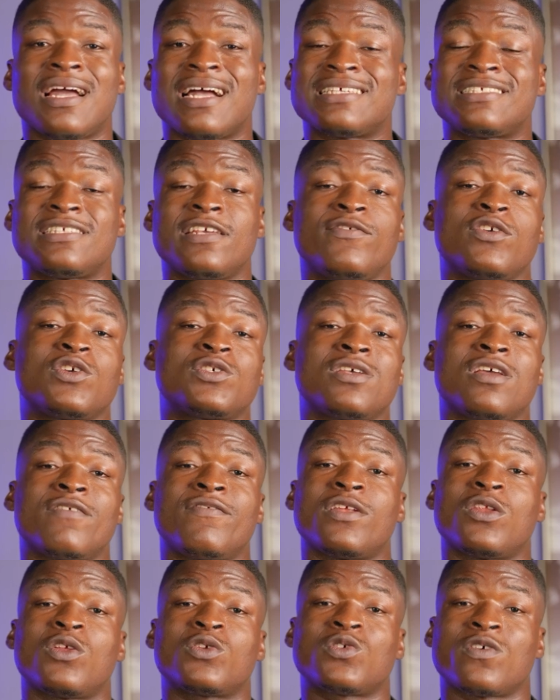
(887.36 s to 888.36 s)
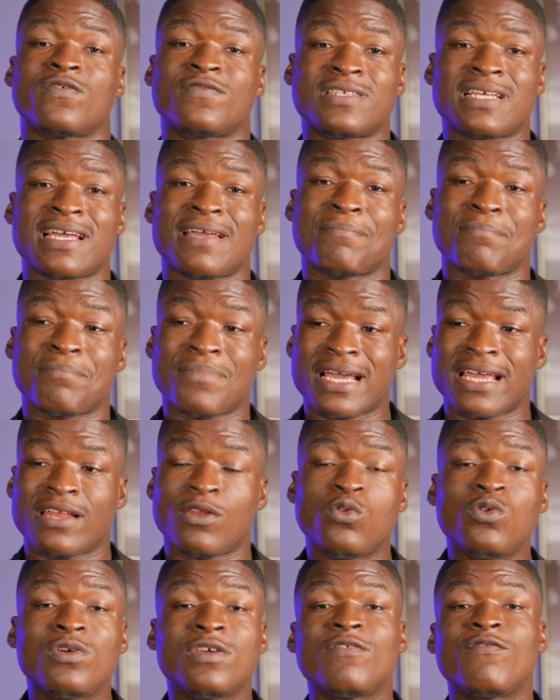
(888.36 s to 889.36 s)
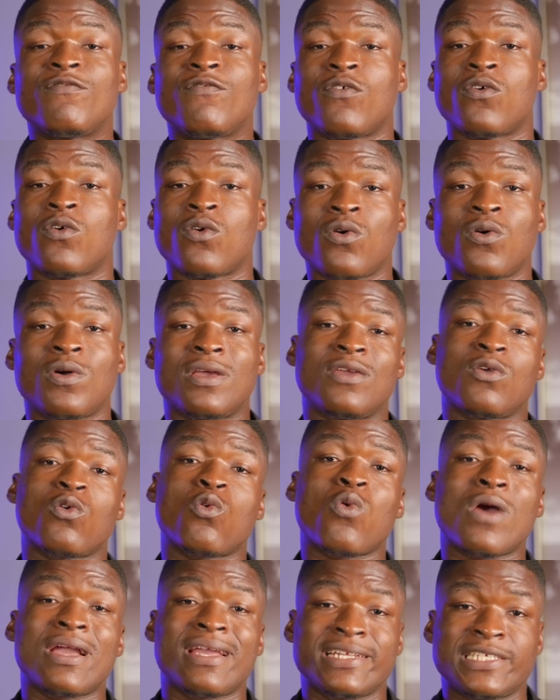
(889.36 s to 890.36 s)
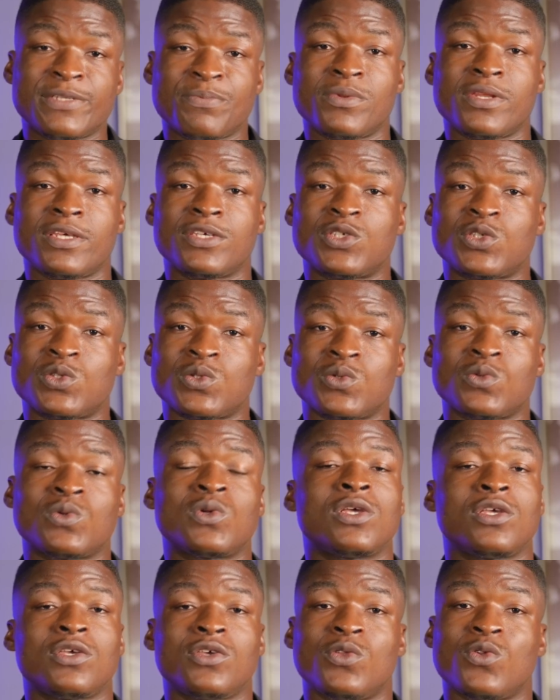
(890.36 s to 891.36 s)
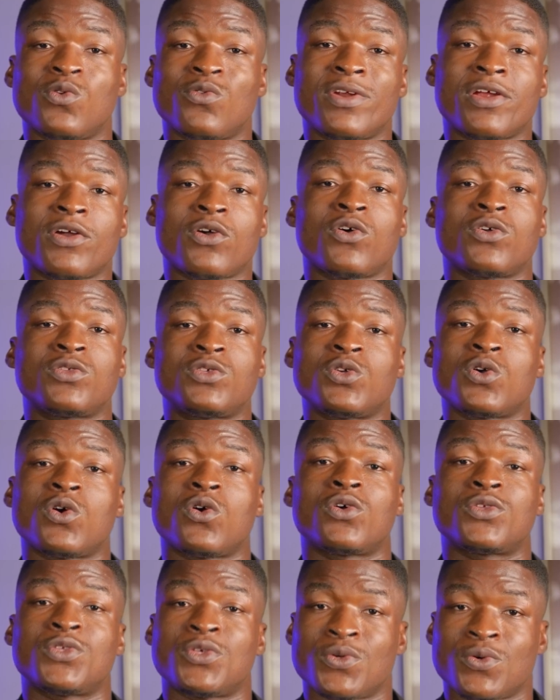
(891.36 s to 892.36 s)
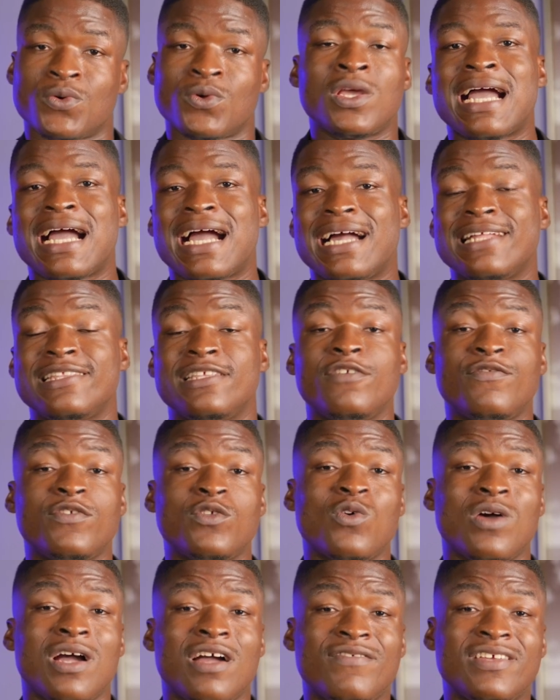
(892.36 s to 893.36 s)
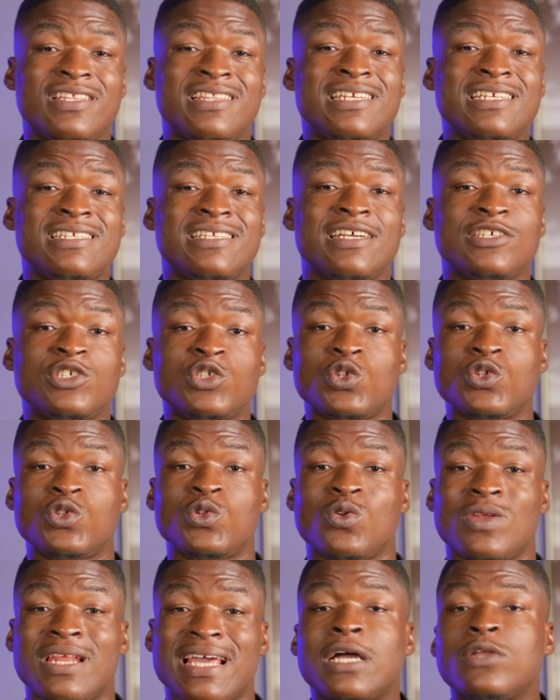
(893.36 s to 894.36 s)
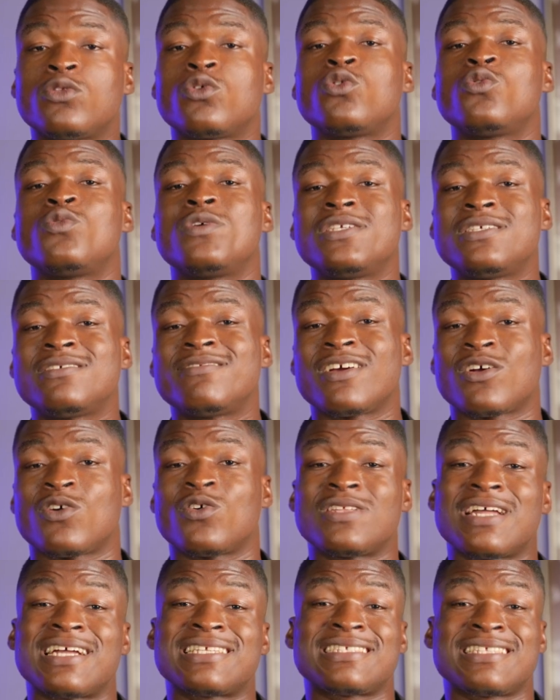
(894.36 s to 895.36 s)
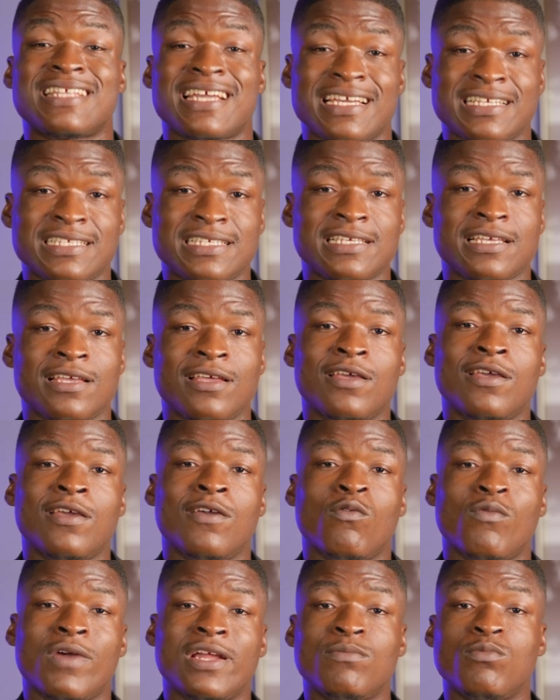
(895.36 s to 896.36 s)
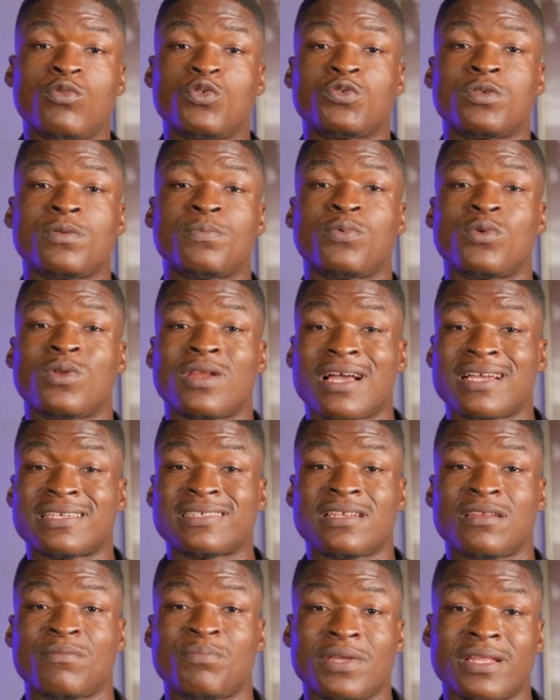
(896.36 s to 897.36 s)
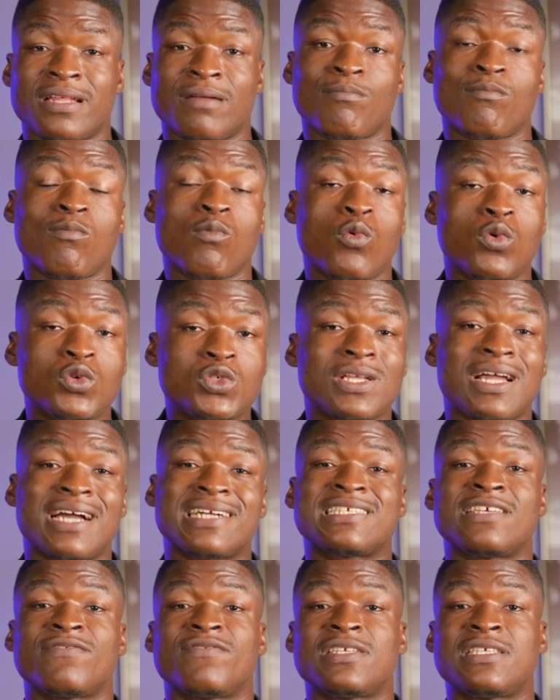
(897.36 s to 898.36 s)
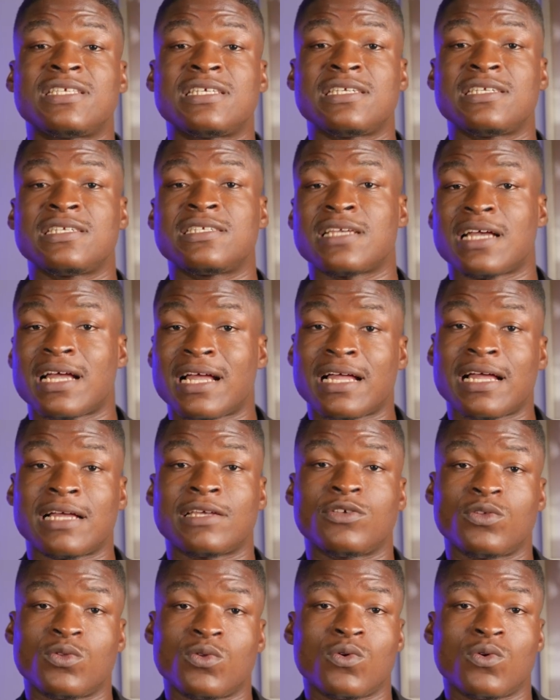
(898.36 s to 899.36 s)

and save yourself a lot of time by looking for a quiet place to, record your audio. And if you don't have a treated studio, you can always record at night when most people are sleeping and most activities are,